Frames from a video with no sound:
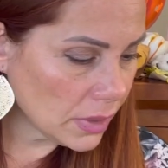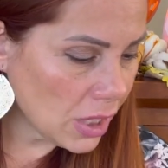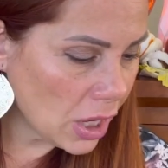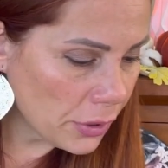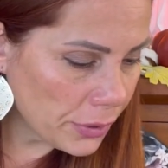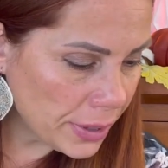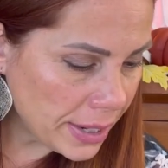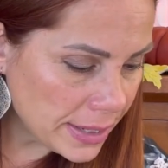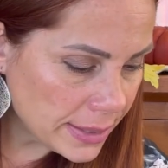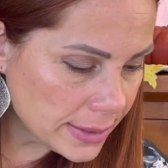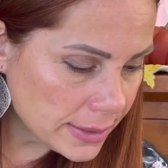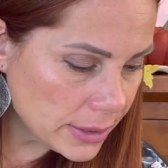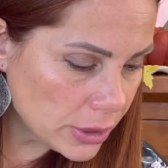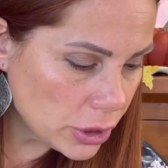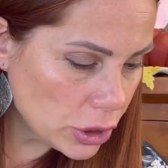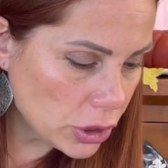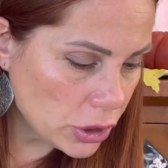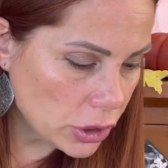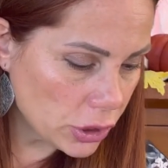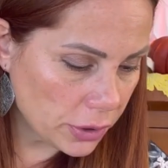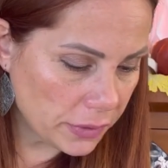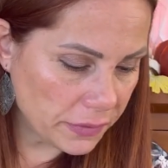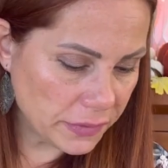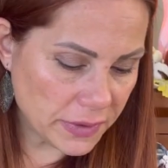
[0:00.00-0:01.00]
All right,
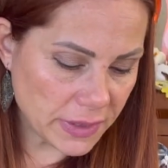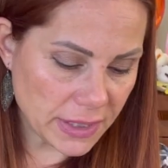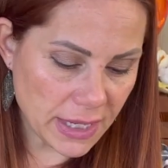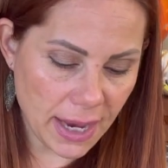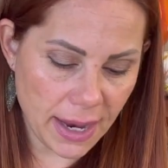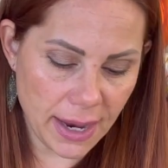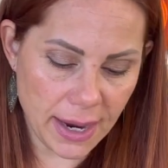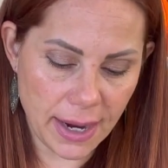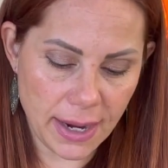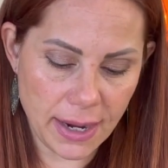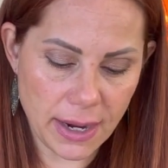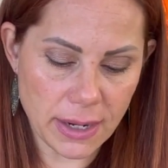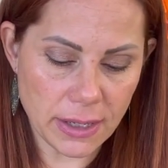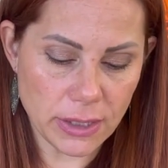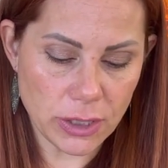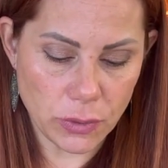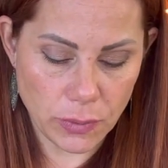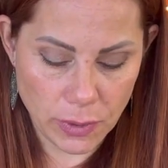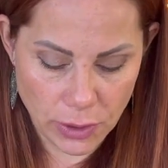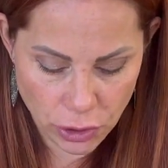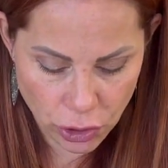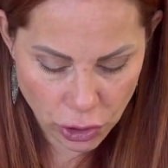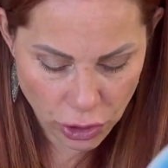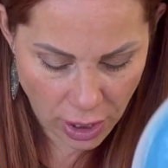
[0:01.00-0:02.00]
Surfside
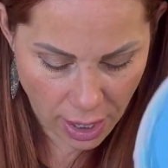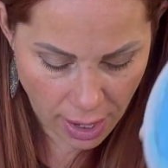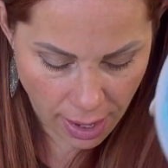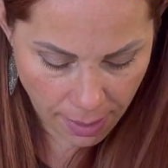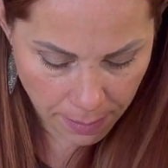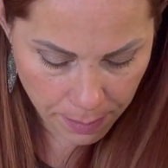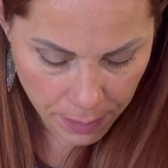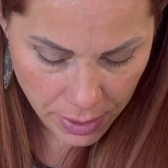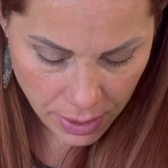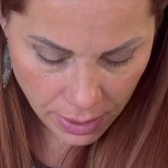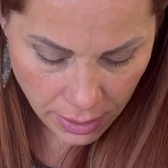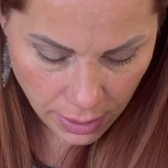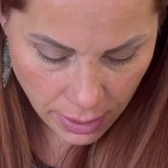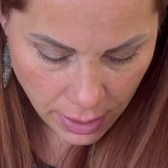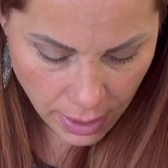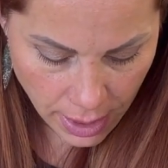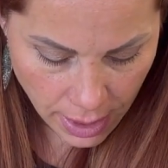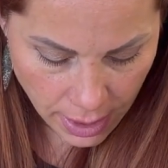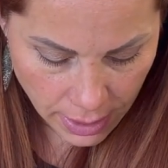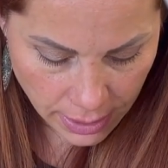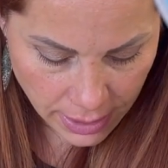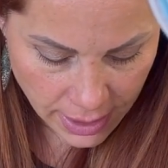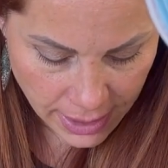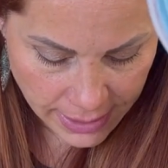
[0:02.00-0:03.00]
Sweet Shop.
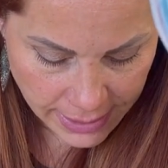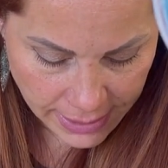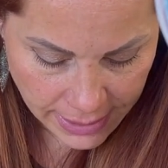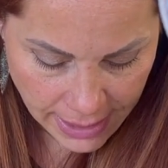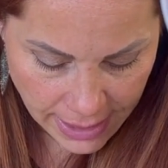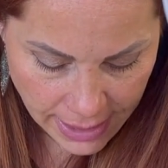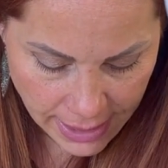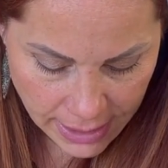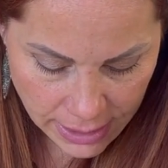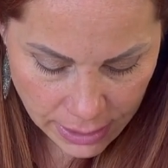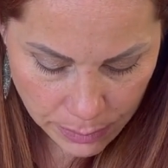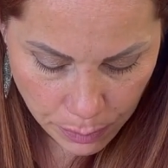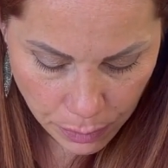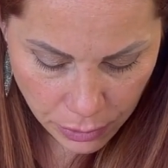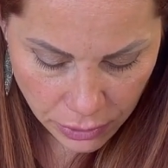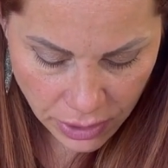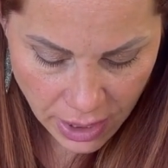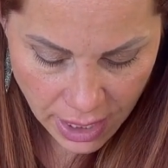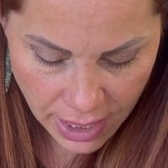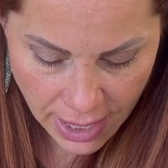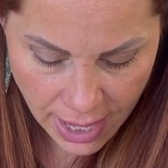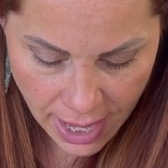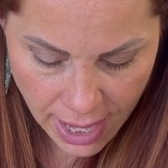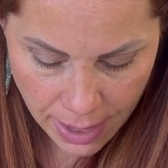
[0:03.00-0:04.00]
This is
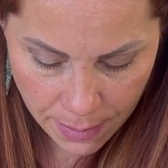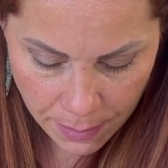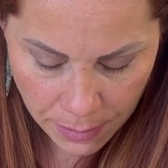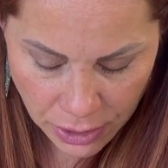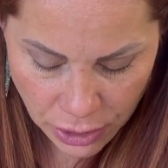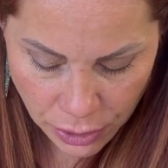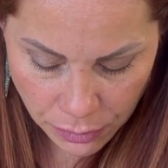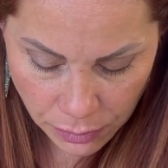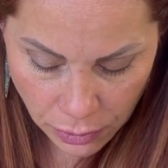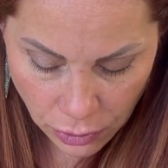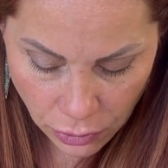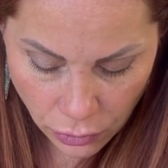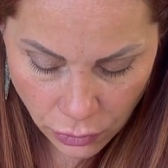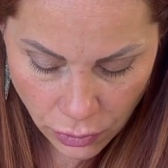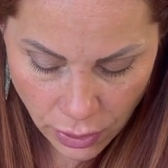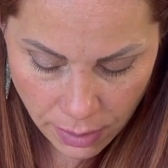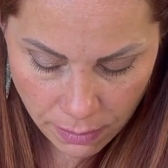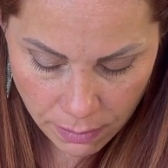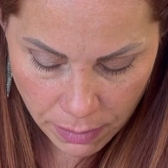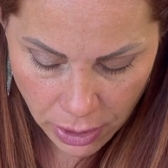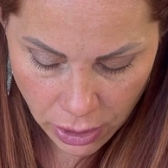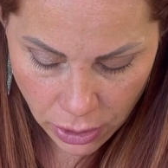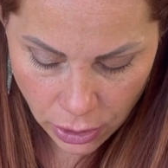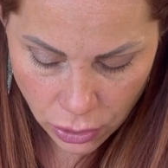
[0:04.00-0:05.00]
birthday cake, marshmallow
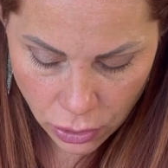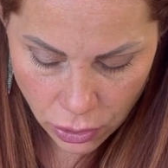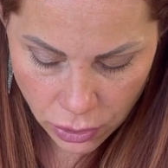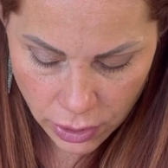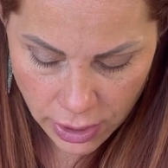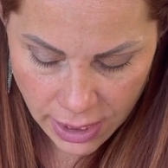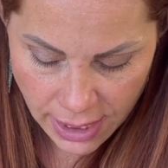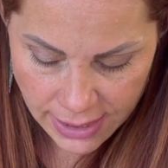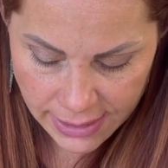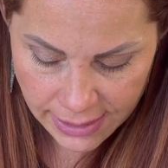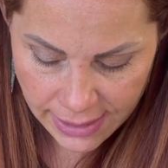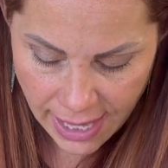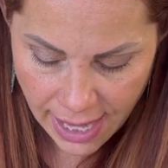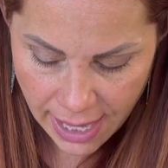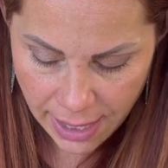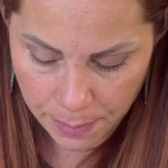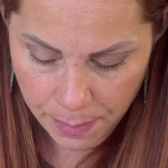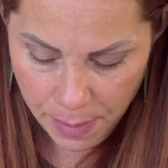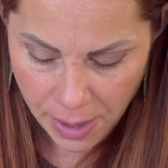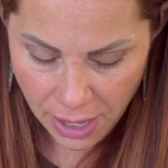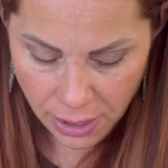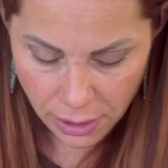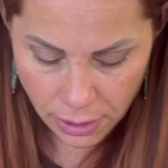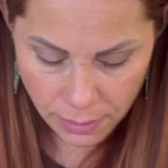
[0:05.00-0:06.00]
cream, butter, cookies, cake
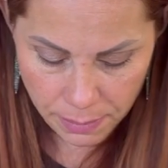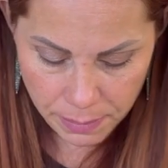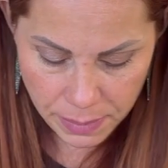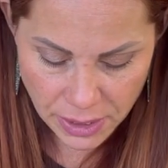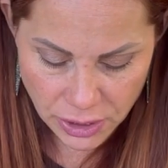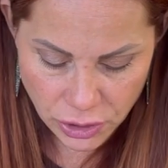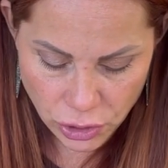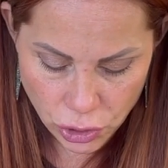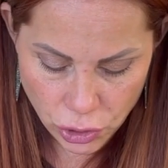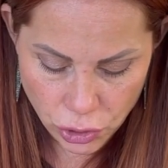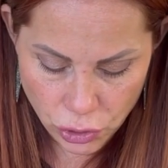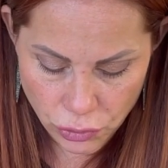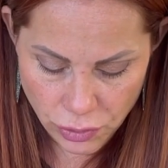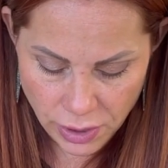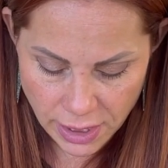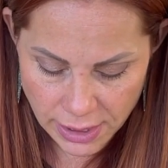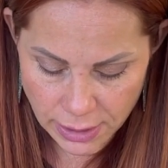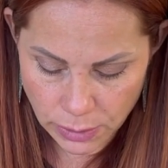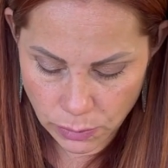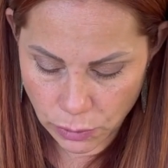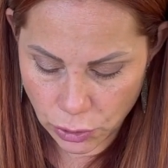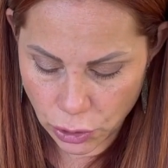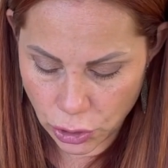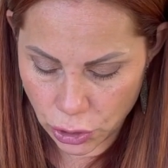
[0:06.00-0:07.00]
batter, beach
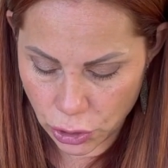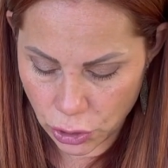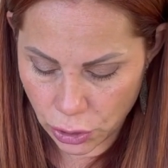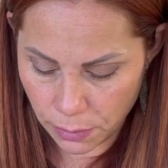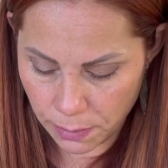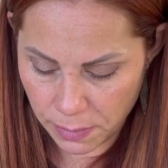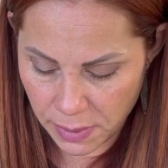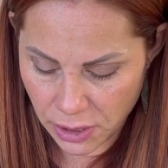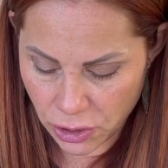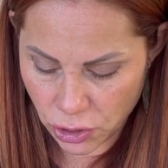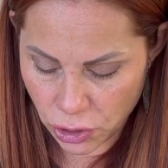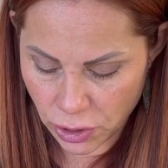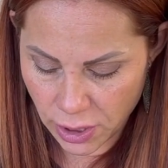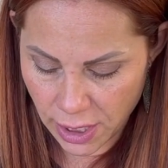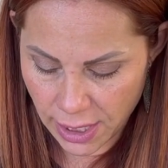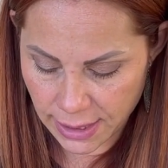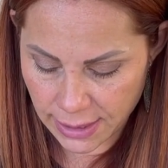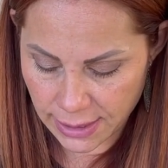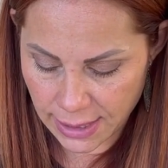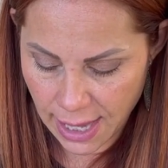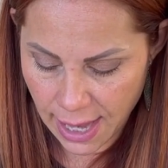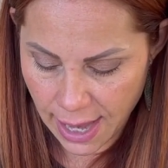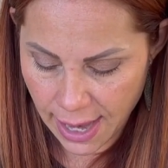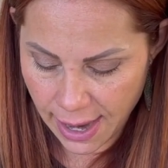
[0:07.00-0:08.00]
treats, which is her beach
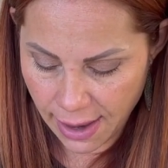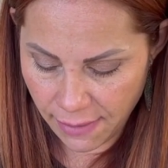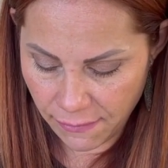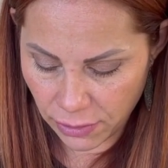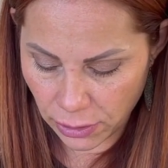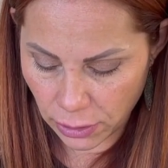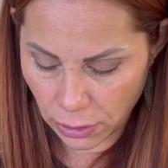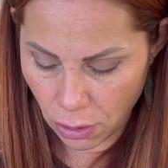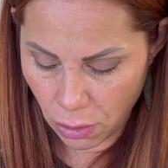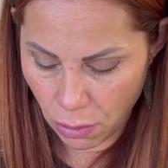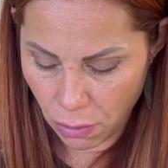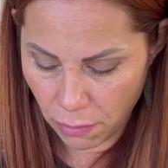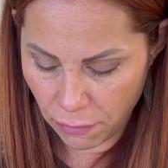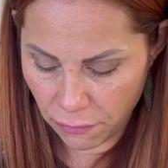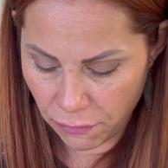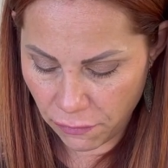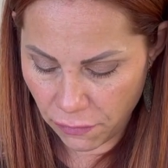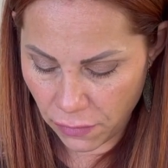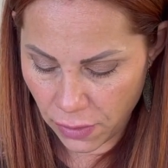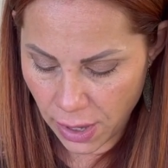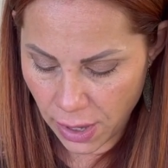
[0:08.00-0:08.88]
nights. I have a loaf